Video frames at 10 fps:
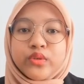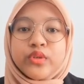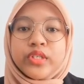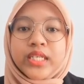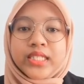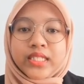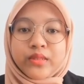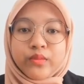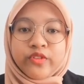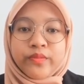to its
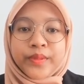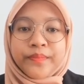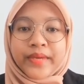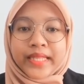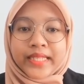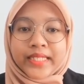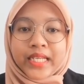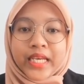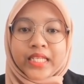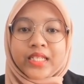movement
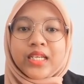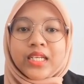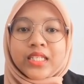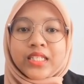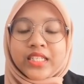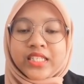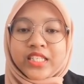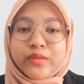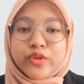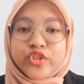pattern and
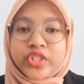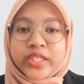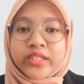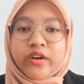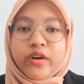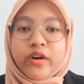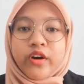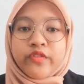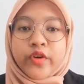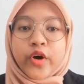distribution
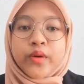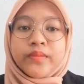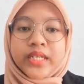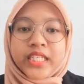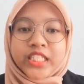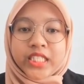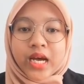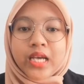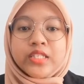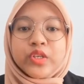of home range
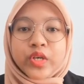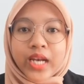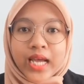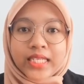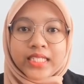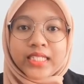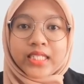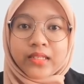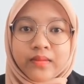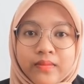
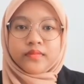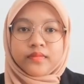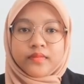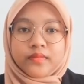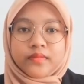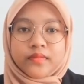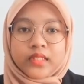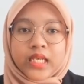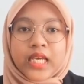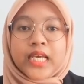isoclines.
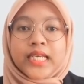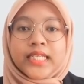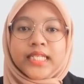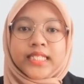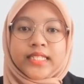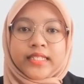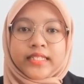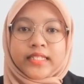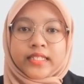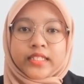In this
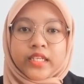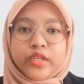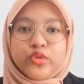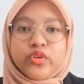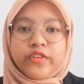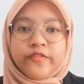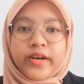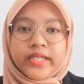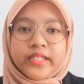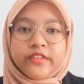research, you will
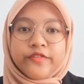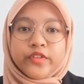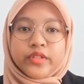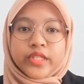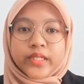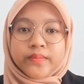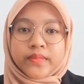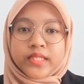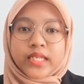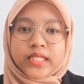find a few
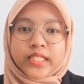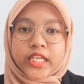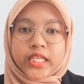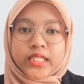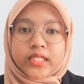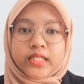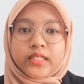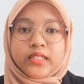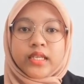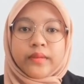terms such as
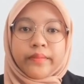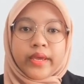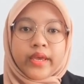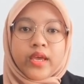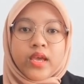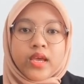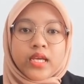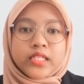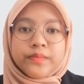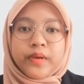sambar,
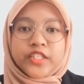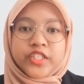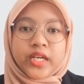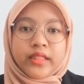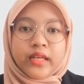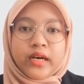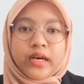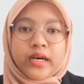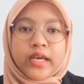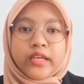spatial
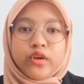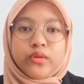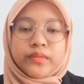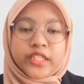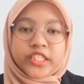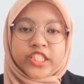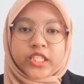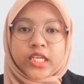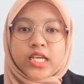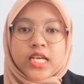data, and home
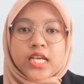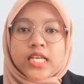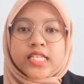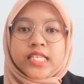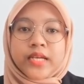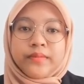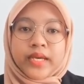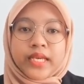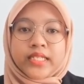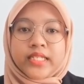range.
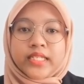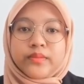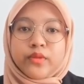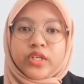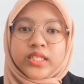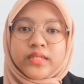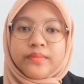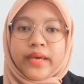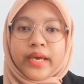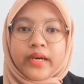Sambar is the
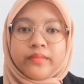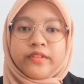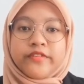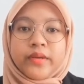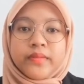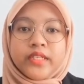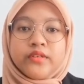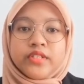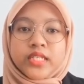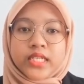smallest bear among family
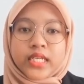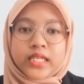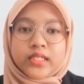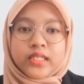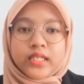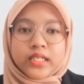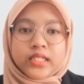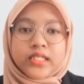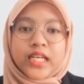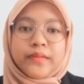Ursidae.
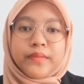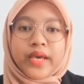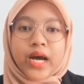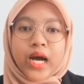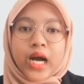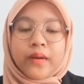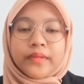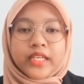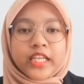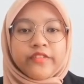Sambar are
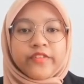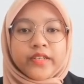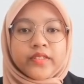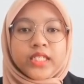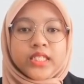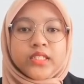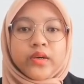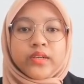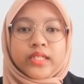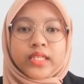commonly found in
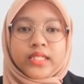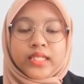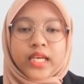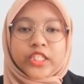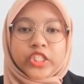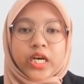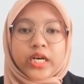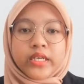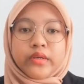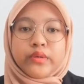Southeast
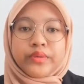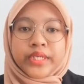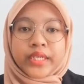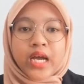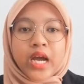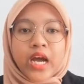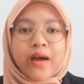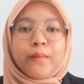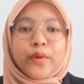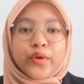Asia, including
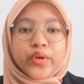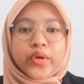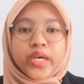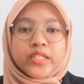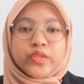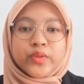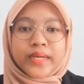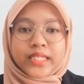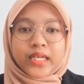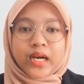Borneo and
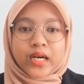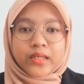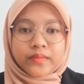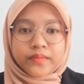Sumatra.